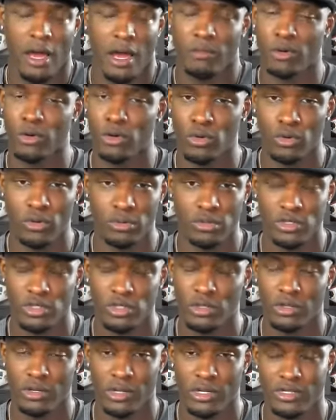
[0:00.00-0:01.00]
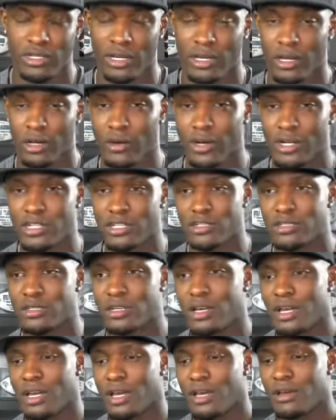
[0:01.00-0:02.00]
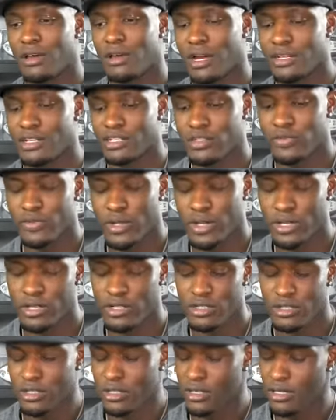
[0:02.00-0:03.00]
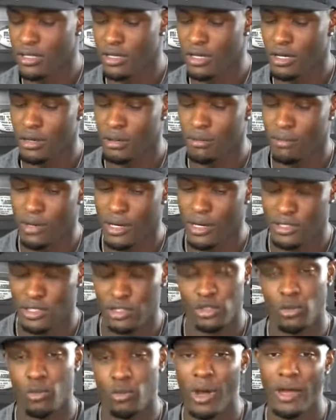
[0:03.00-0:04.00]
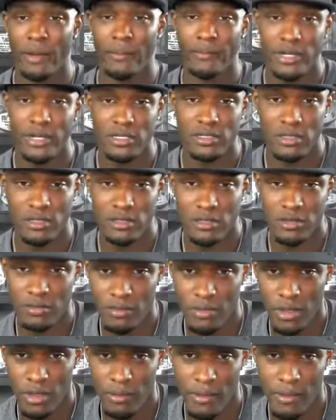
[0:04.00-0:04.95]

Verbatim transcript: I'm cool. I'm still learning as I go. I just finished I took the wine business